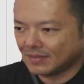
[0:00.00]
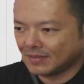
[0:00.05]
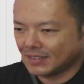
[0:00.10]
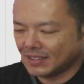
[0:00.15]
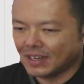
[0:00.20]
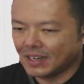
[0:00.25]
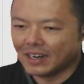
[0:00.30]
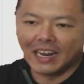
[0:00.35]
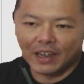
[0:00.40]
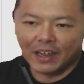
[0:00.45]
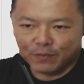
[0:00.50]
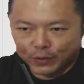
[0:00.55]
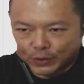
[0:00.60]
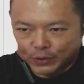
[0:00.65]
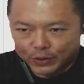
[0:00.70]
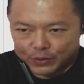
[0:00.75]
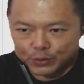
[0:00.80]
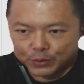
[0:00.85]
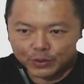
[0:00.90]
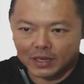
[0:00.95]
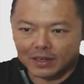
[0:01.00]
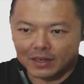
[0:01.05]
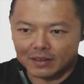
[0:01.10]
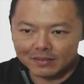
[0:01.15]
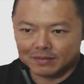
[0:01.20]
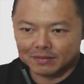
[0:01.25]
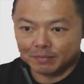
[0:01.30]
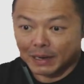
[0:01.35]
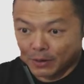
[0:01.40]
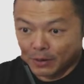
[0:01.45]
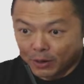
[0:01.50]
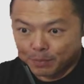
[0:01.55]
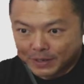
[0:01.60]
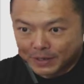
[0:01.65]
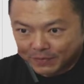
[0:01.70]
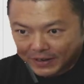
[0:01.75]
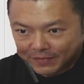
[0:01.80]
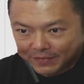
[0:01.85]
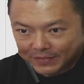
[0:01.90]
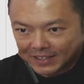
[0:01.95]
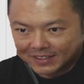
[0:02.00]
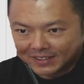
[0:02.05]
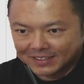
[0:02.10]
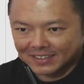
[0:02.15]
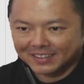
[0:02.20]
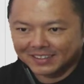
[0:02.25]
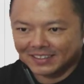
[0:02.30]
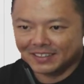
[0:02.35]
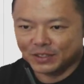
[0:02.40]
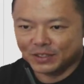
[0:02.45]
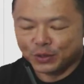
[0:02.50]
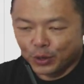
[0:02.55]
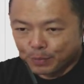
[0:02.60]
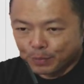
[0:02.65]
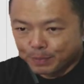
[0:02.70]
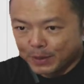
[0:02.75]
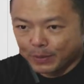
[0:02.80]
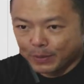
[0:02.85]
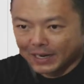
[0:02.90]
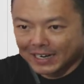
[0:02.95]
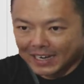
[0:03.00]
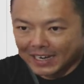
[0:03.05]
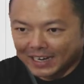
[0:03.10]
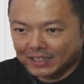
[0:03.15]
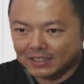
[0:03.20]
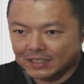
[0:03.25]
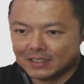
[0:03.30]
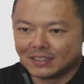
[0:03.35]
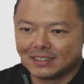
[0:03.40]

A4 not you lah, but got B5 no B1